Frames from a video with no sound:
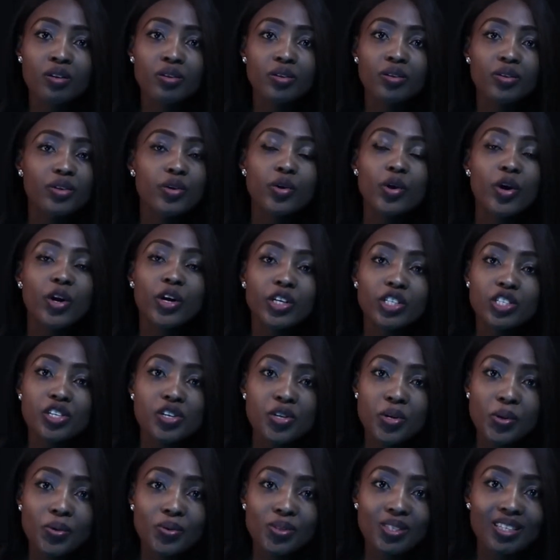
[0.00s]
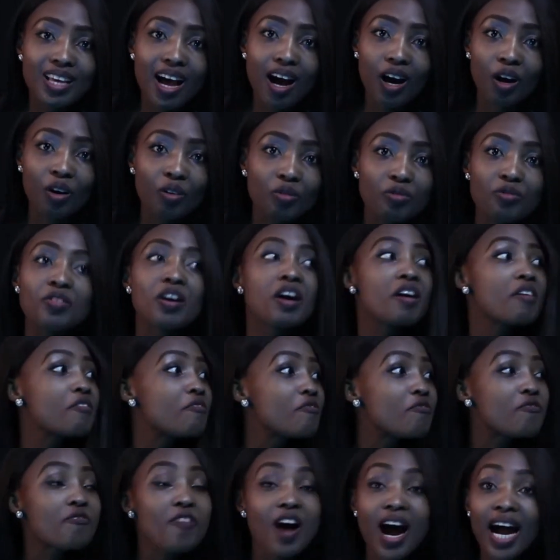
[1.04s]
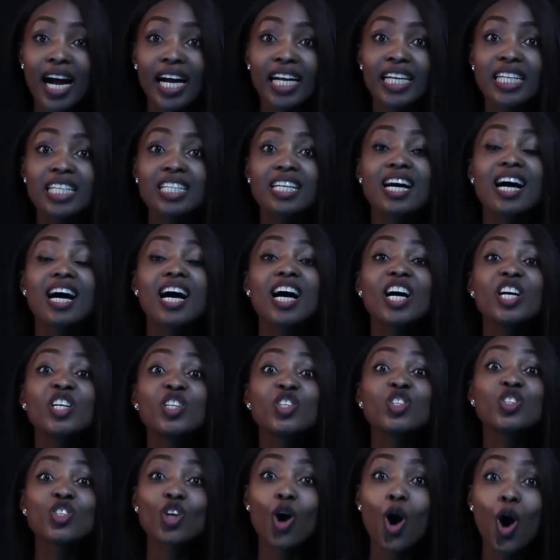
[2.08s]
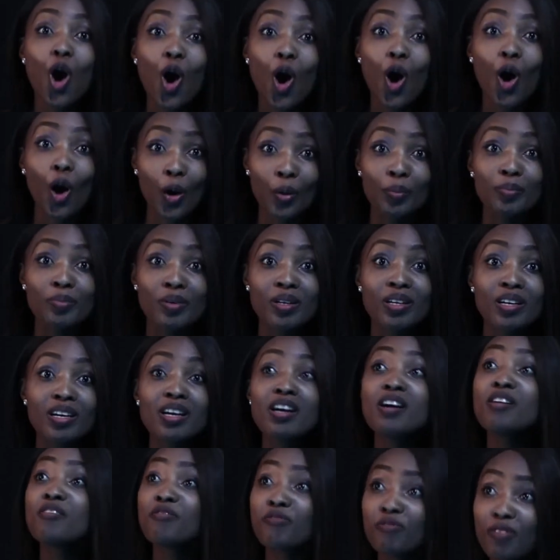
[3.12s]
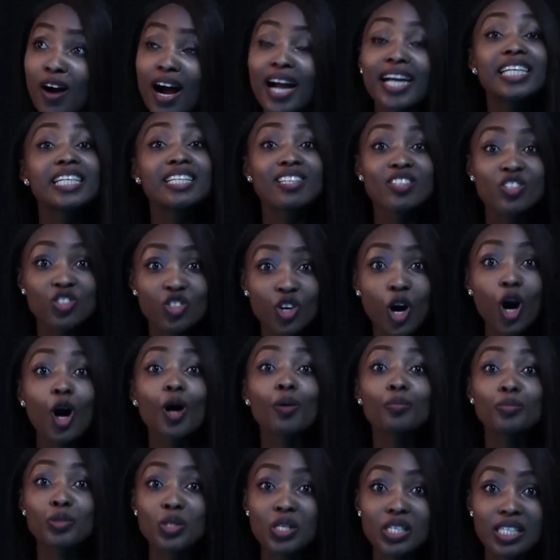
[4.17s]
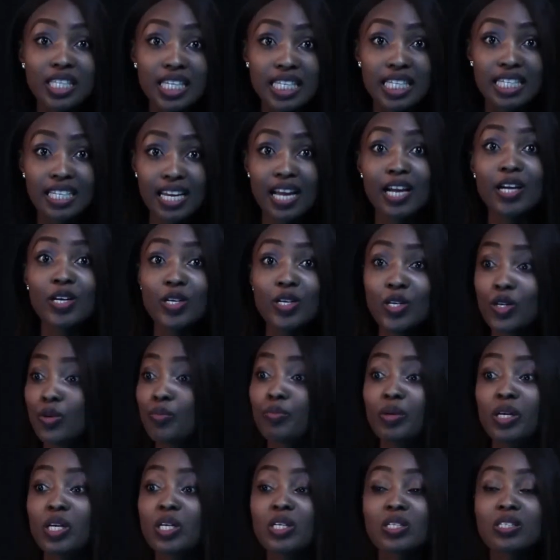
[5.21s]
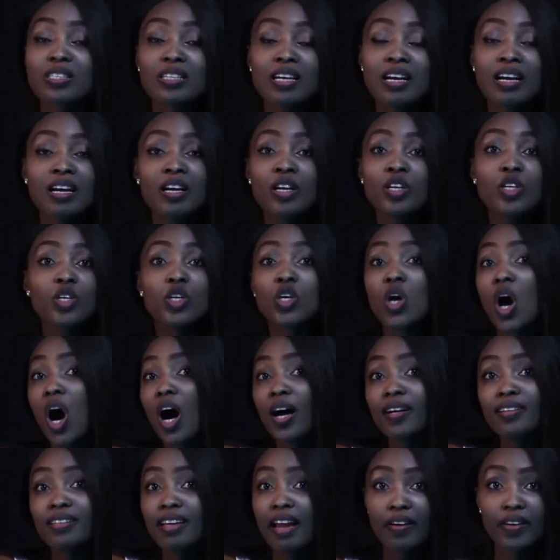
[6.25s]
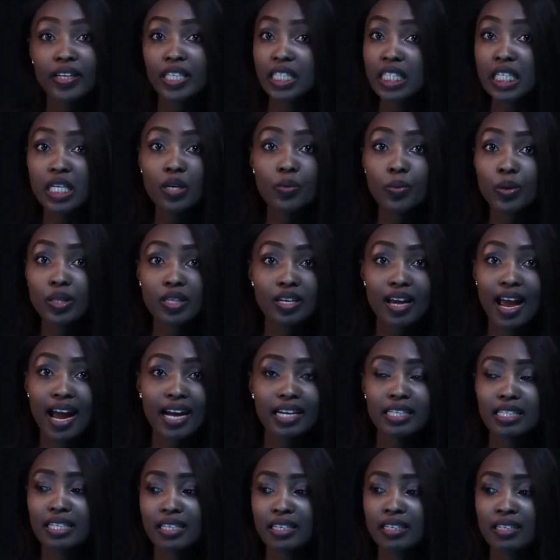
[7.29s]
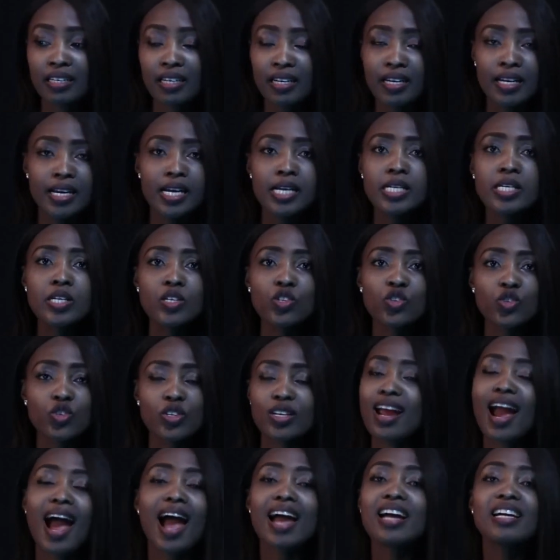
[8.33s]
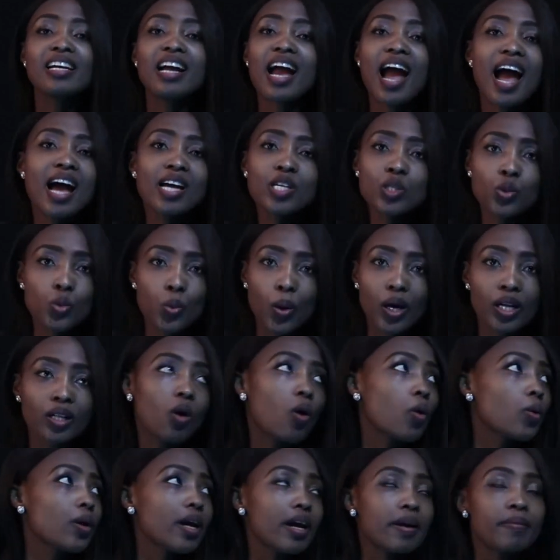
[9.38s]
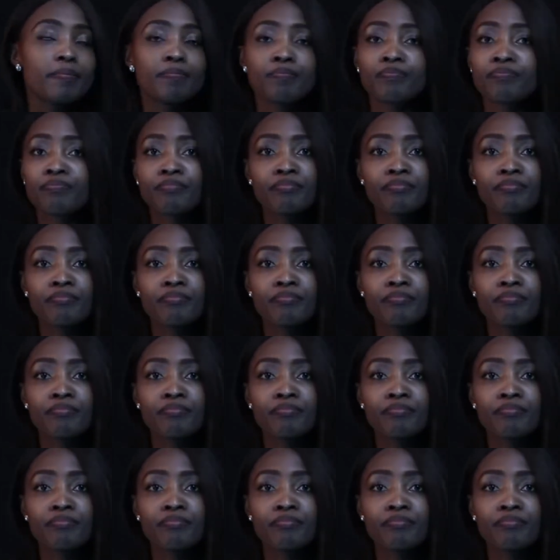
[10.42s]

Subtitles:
You're hurting yourself. Find a job. Find a job to sustain you because you can't guarantee with the acting industry as well. Okay.